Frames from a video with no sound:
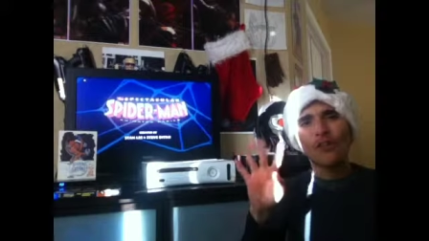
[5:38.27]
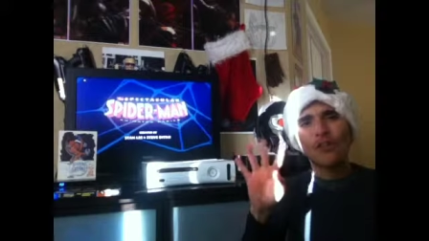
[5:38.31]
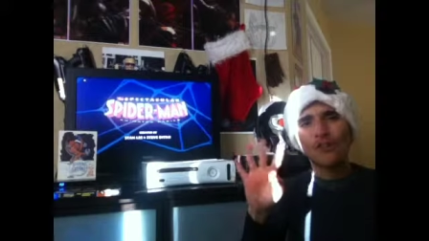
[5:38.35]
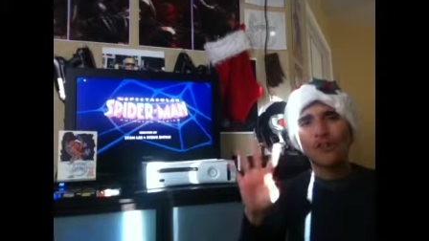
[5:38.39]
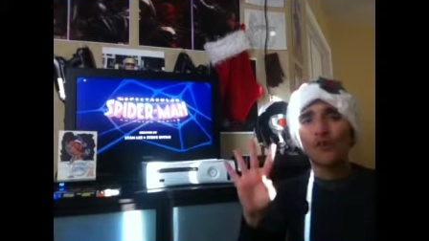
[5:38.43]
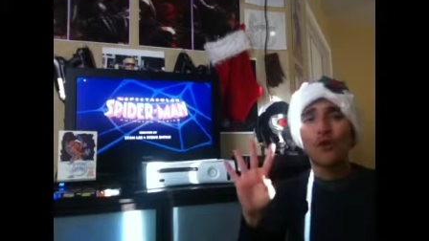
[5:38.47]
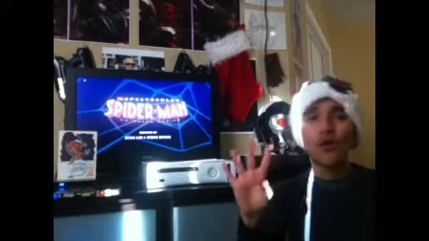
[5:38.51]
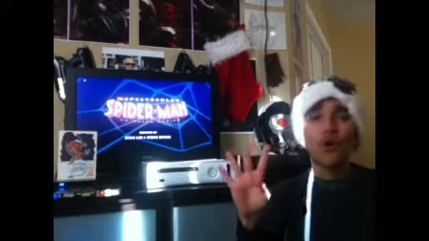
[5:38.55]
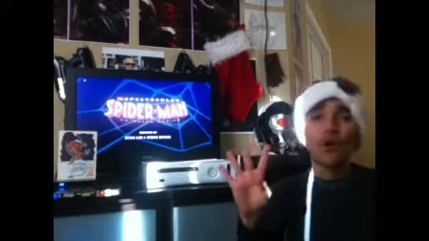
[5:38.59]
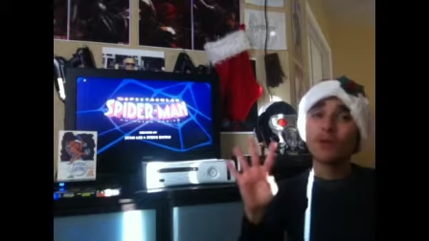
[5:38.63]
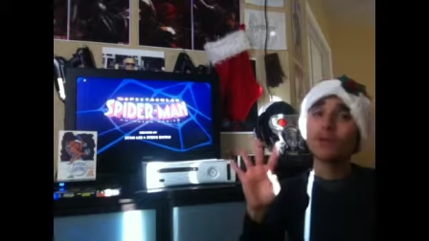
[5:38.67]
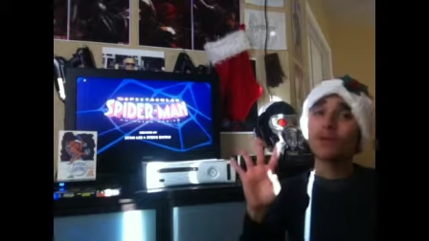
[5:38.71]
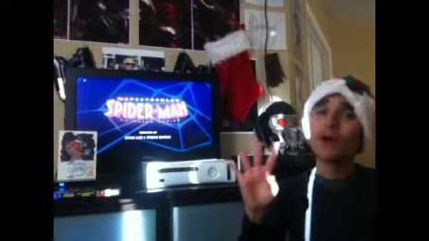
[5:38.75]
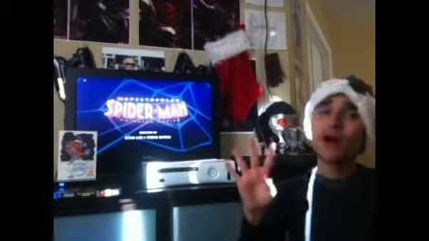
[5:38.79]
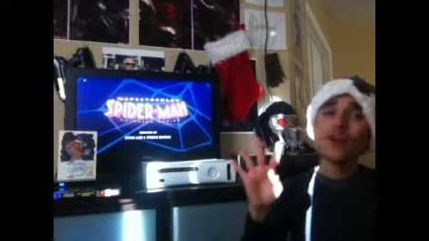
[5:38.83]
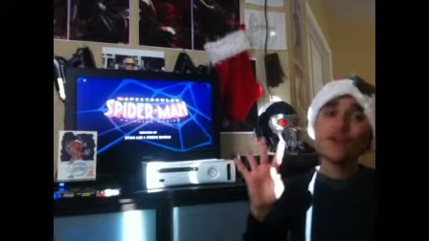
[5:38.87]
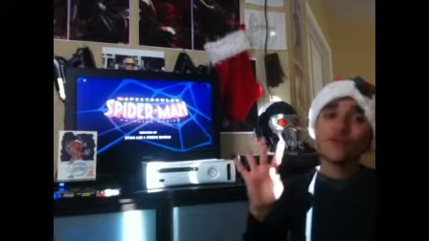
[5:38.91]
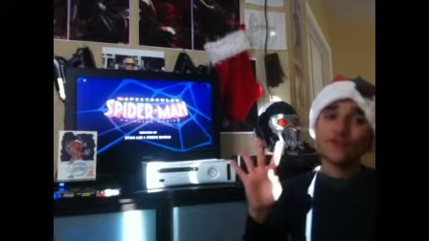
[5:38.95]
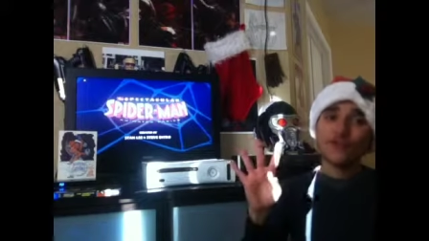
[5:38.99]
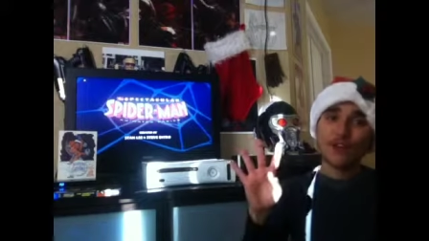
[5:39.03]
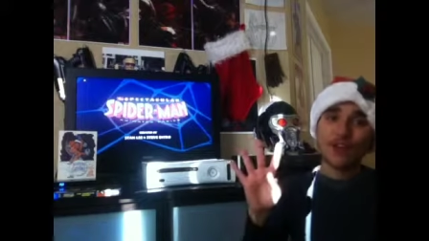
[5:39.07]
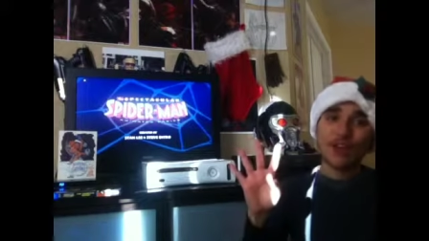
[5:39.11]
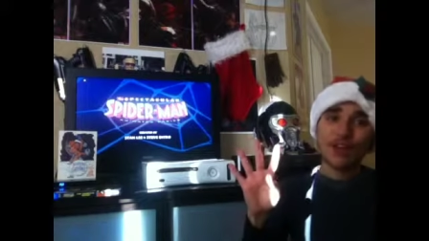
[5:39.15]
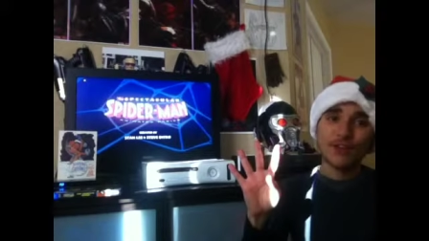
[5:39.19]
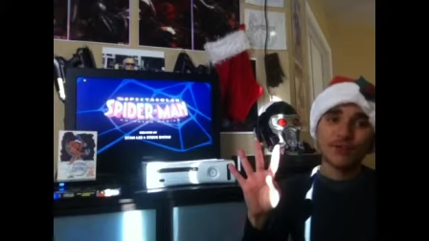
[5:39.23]
of my
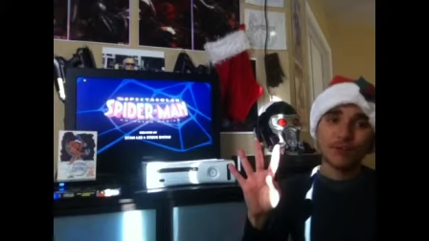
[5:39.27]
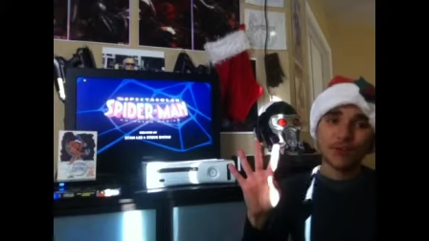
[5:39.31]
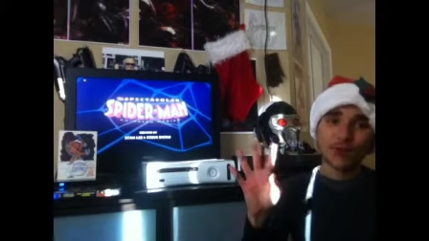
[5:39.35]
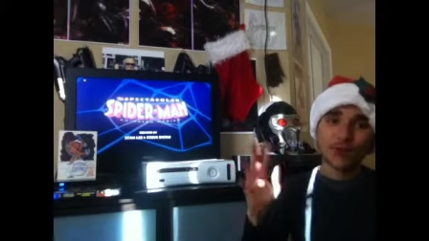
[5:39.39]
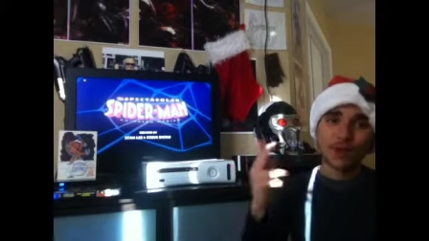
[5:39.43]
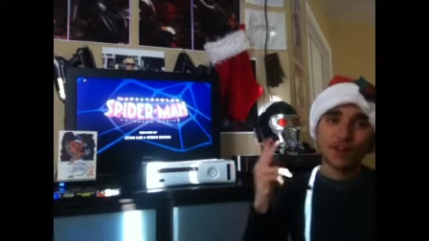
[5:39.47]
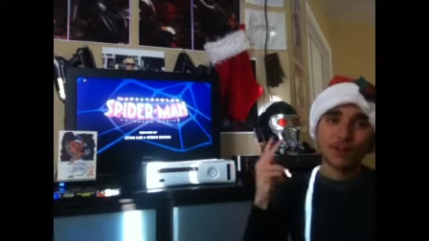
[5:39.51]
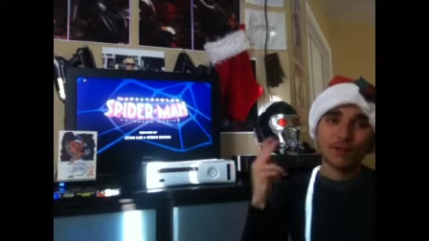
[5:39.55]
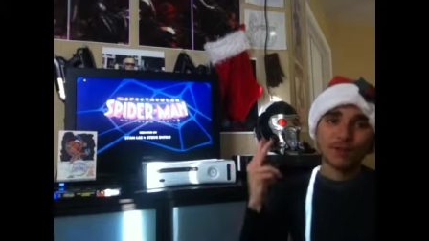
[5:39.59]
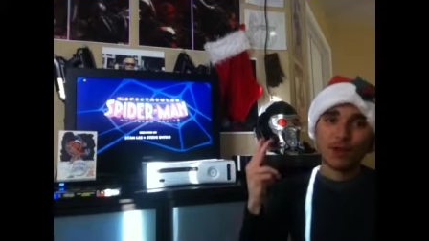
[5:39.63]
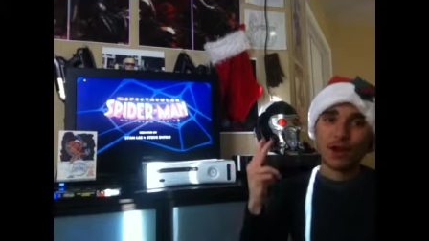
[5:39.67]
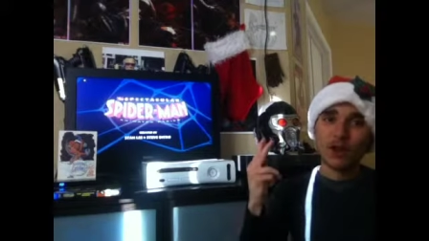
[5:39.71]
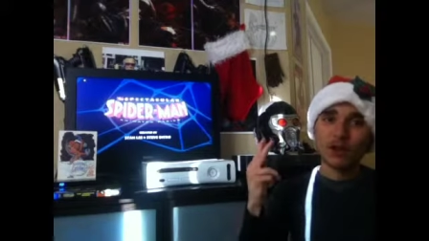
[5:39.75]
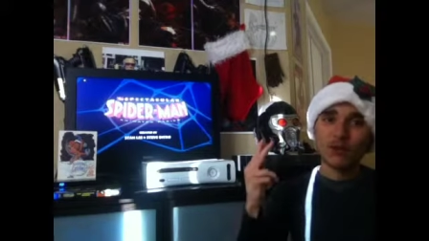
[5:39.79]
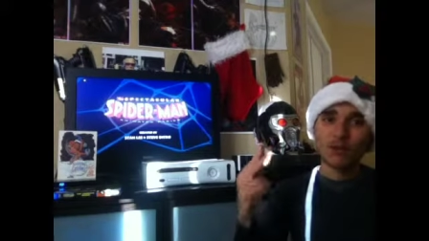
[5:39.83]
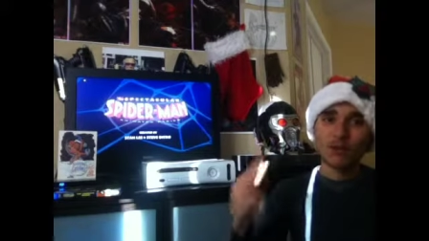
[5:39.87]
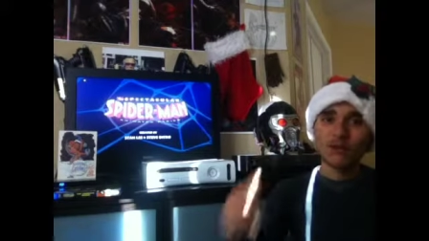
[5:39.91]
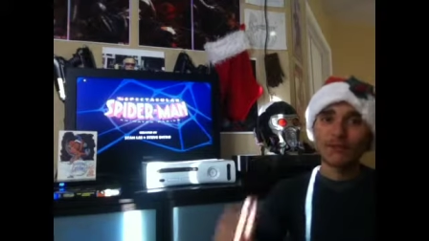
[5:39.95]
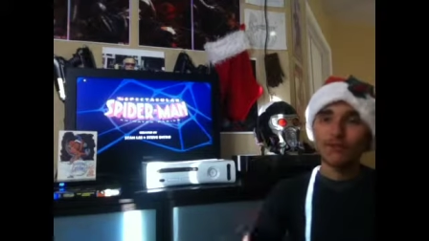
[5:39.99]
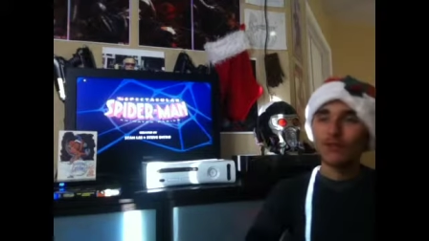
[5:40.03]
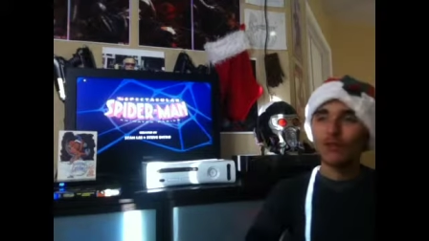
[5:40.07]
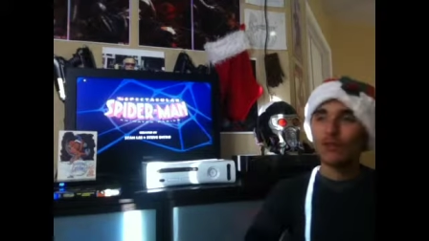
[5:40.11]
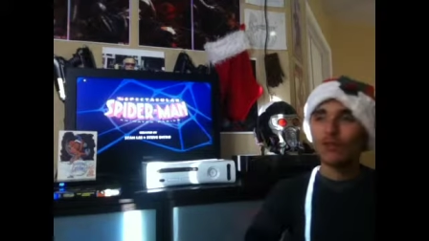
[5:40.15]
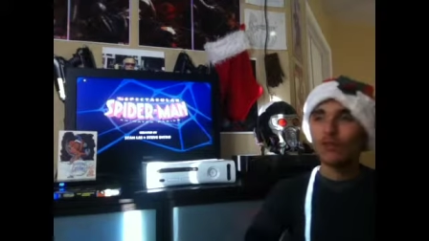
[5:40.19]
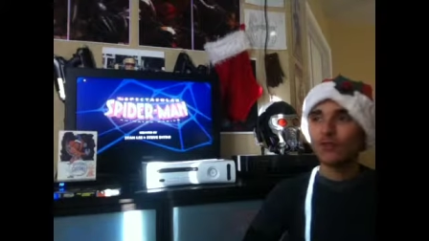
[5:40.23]
favorite Spider-Man
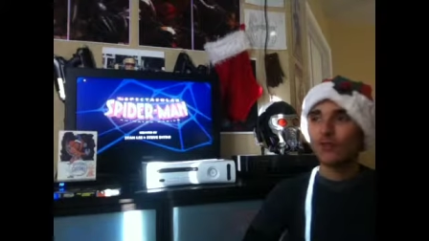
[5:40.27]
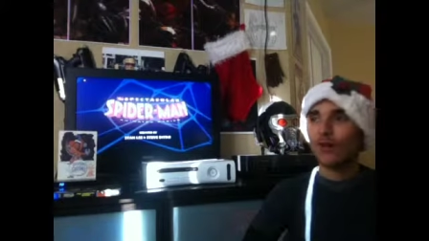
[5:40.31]
villains of all